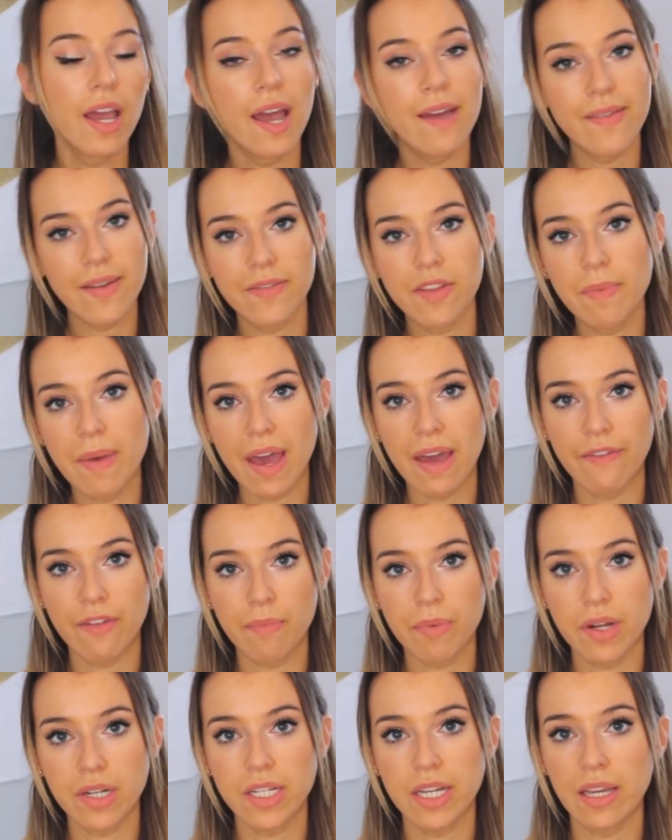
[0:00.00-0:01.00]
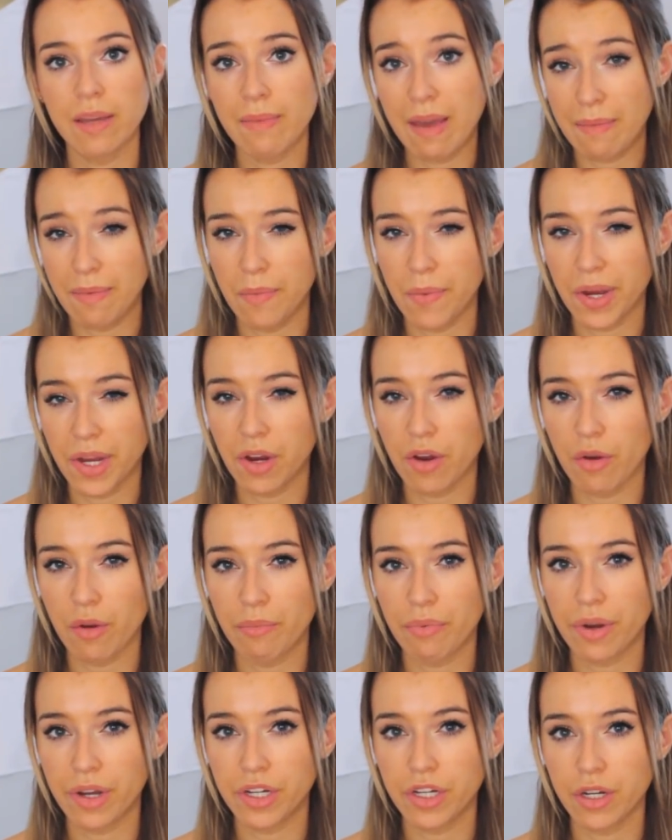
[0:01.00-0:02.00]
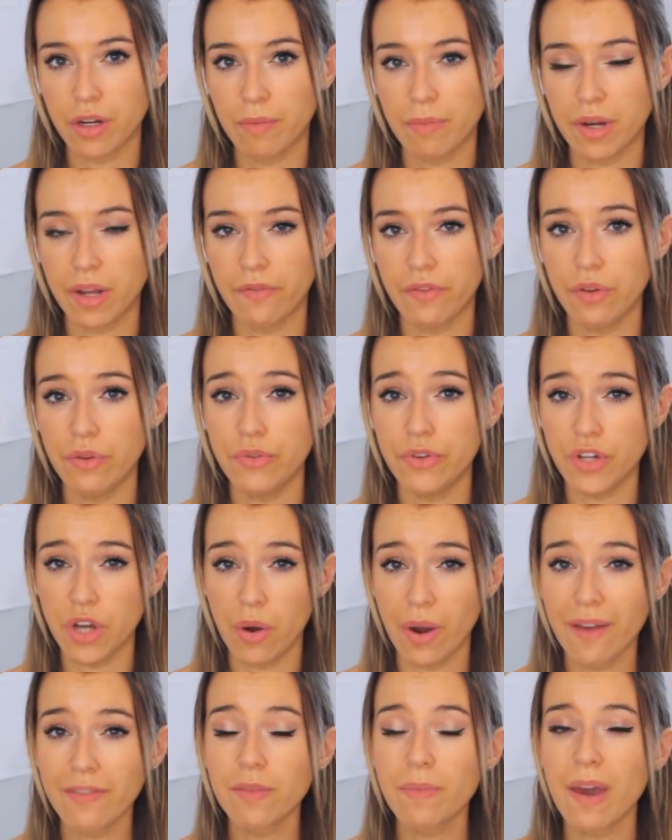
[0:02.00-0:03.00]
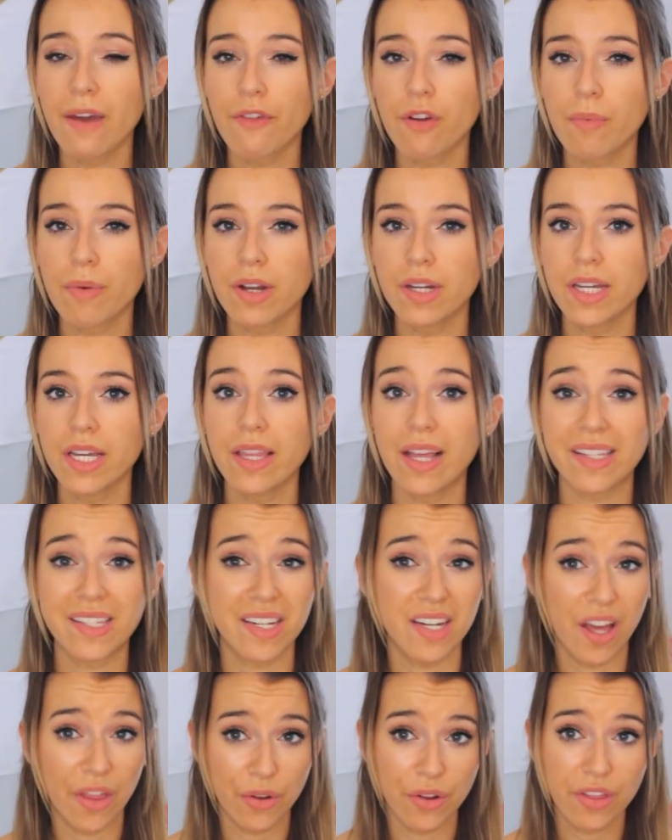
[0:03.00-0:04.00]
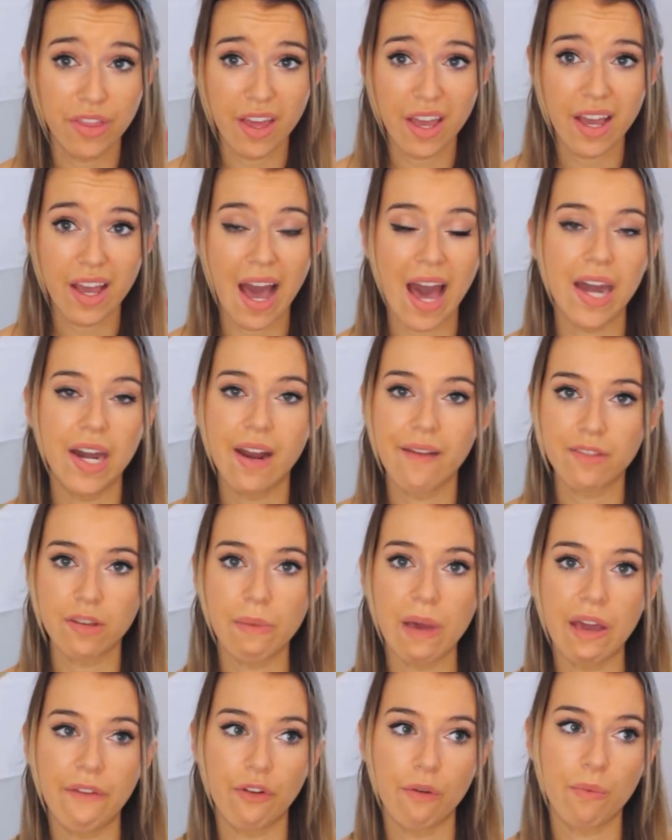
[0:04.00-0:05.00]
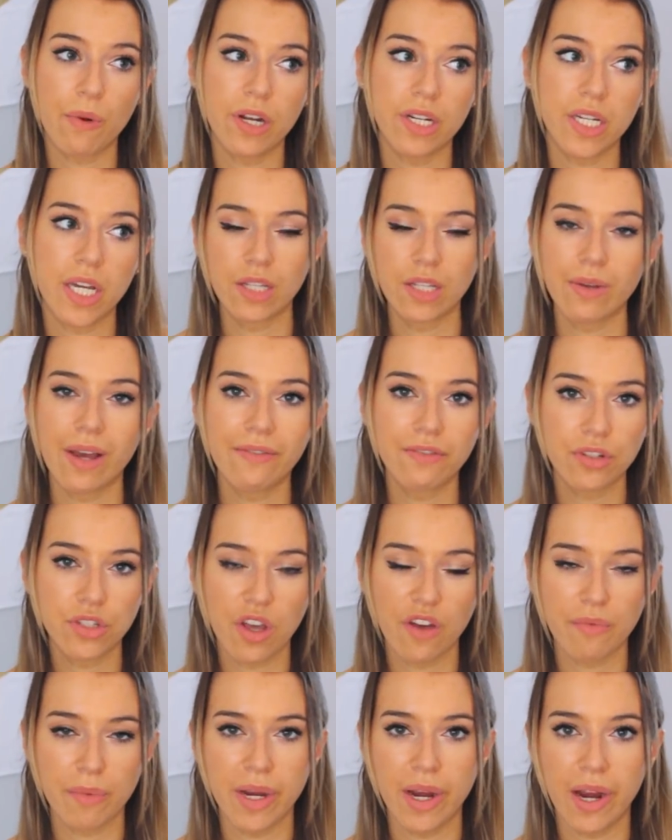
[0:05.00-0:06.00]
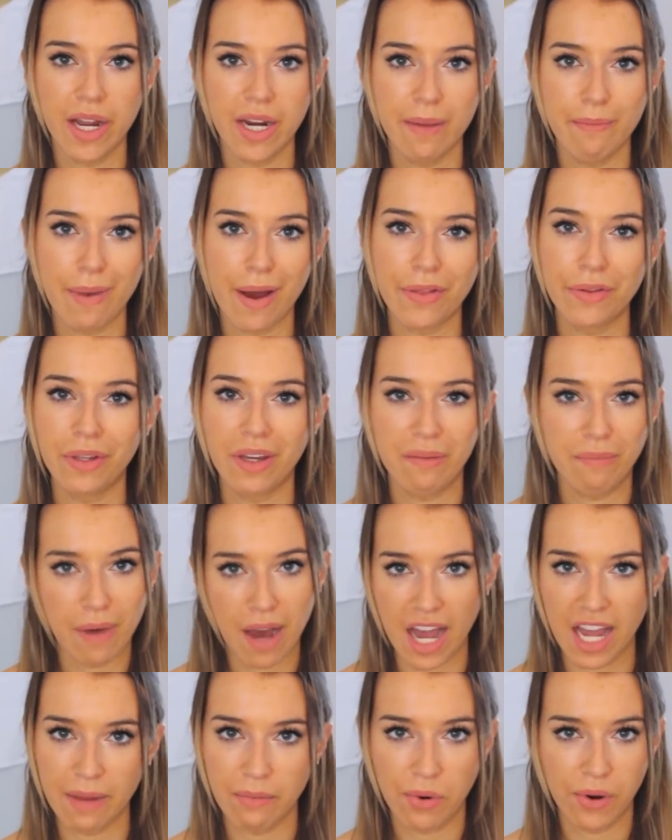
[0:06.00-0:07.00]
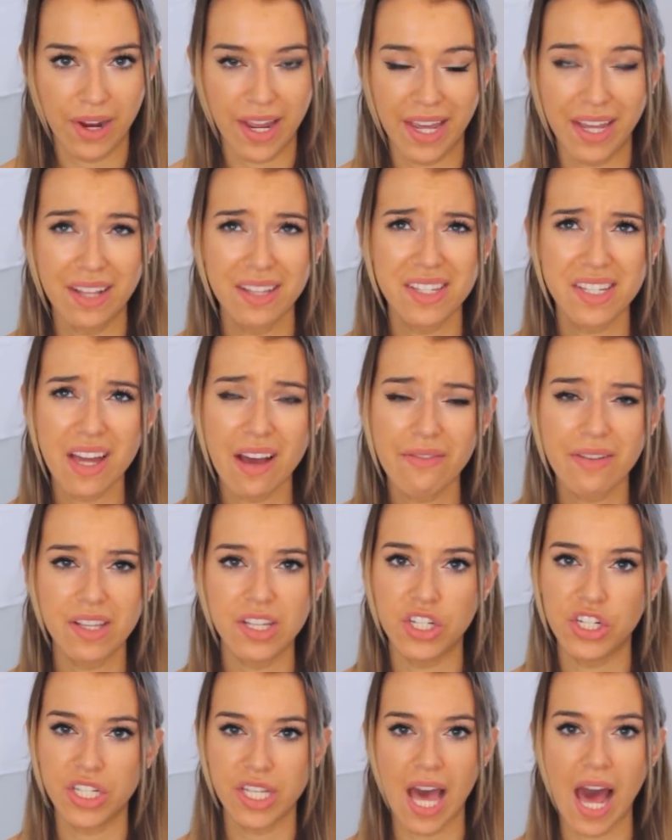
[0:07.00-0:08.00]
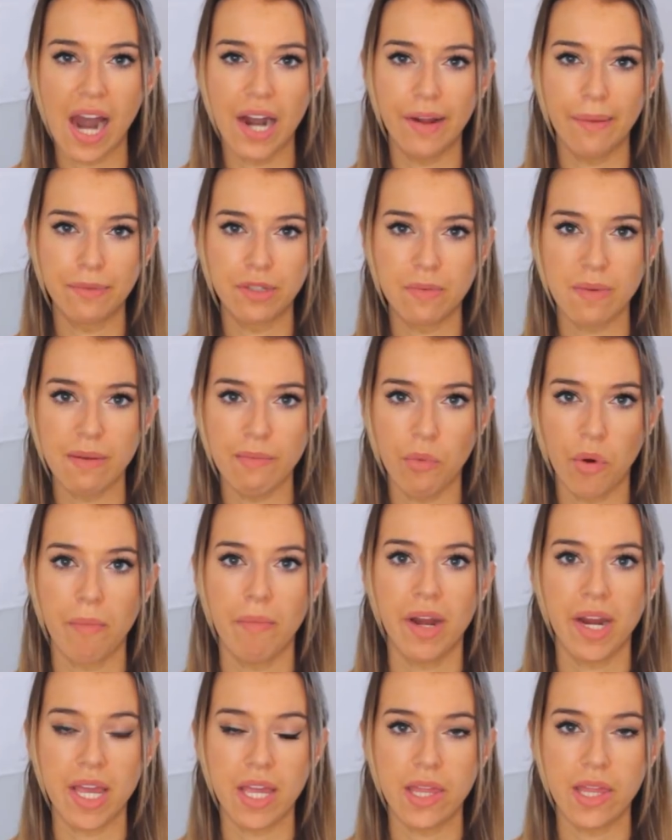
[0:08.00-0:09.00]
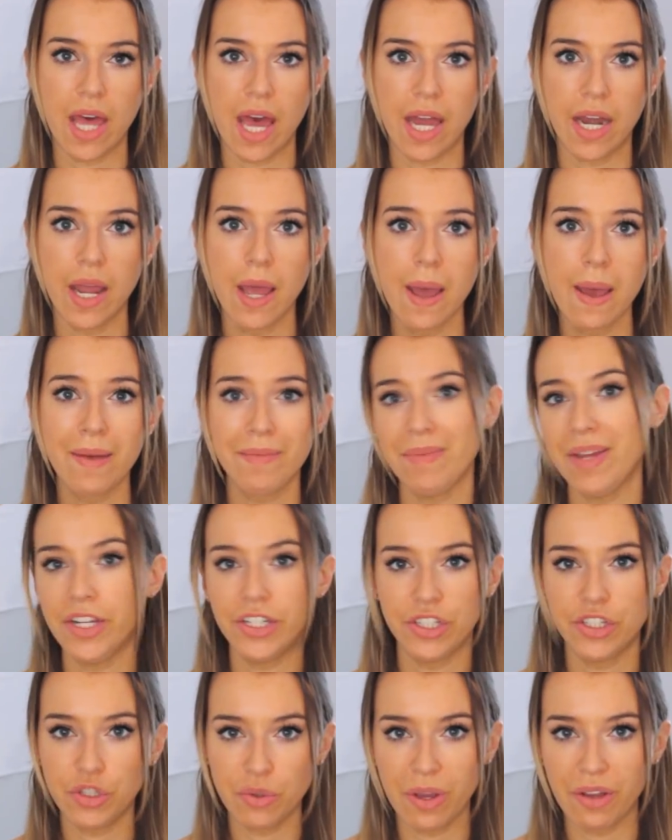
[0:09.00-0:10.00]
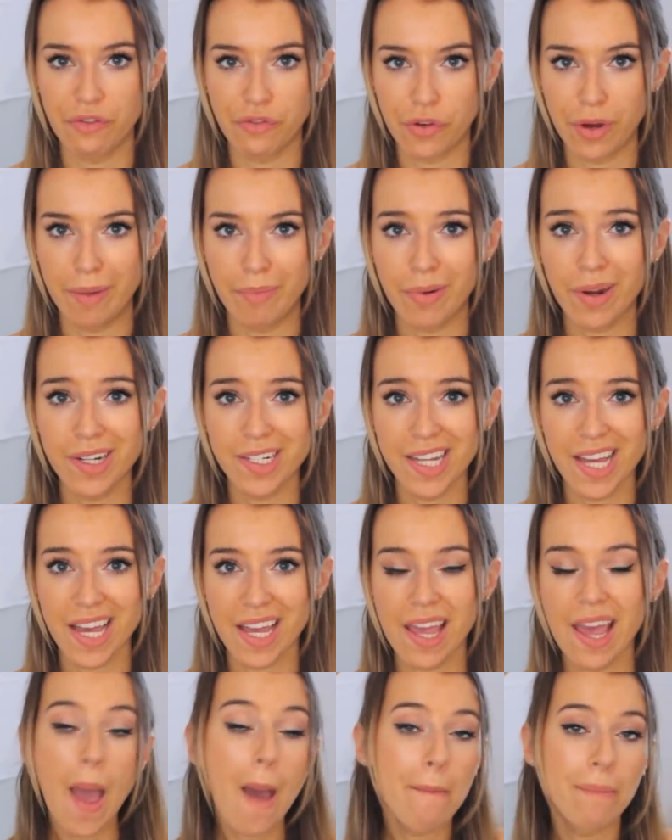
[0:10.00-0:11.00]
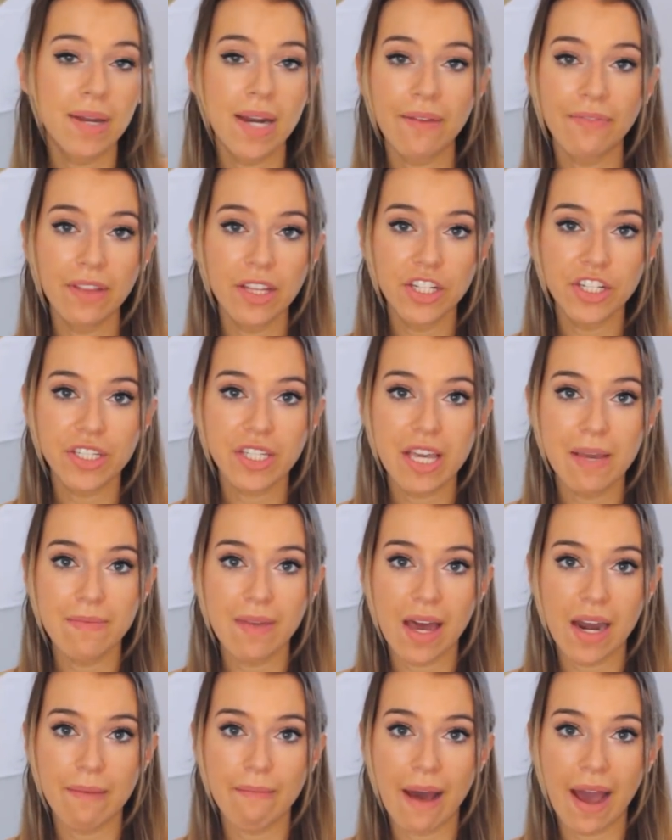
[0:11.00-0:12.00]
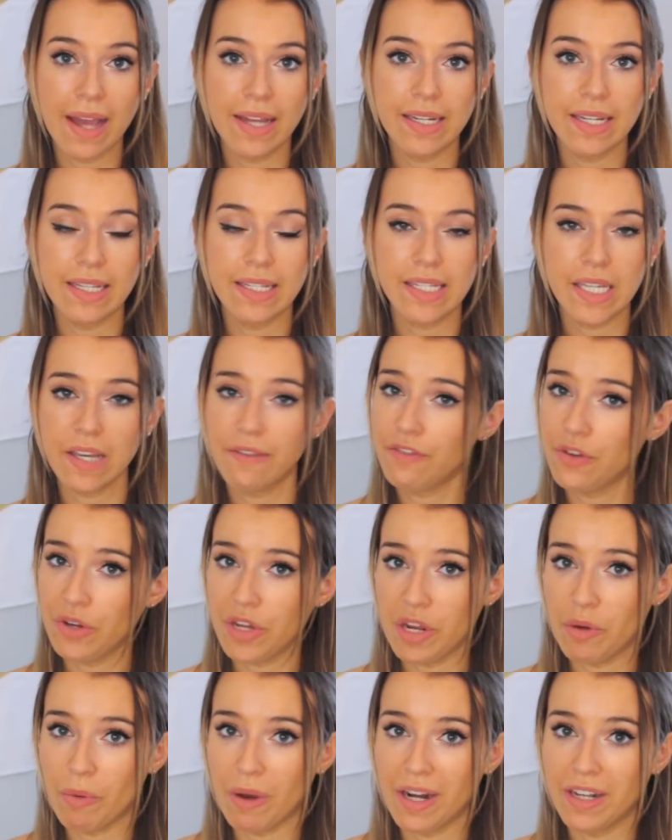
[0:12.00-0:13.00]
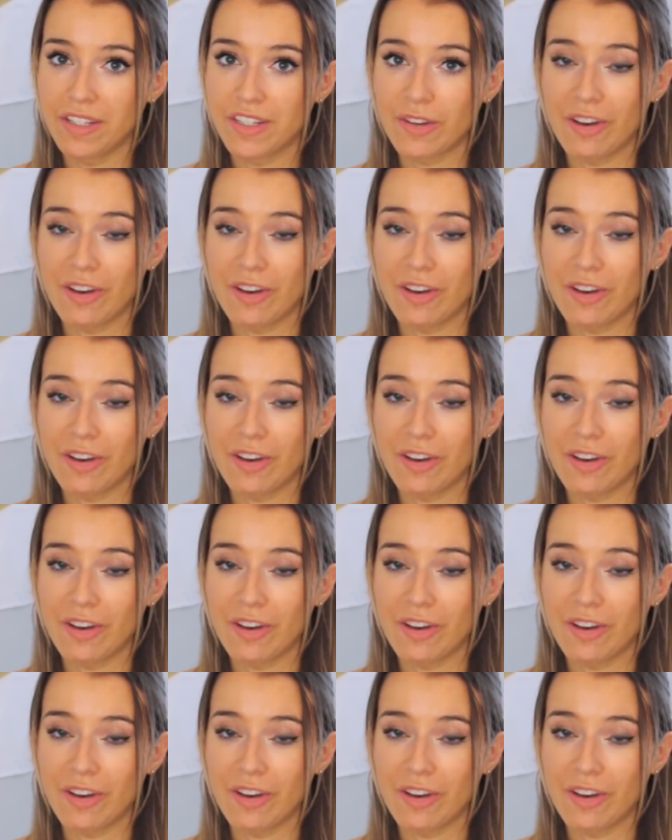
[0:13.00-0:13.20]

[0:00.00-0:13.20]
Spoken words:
If you have to pay for printing, maybe bring your own printer, but if you don't have to pay for printing, that's another thing. I didn't have to pay for printing. So after sophomore year, I didn't bother like buying more ink and stuff because it just added up to be more money than me just doing free printing. But definitely just keep that in mind and see if you need one.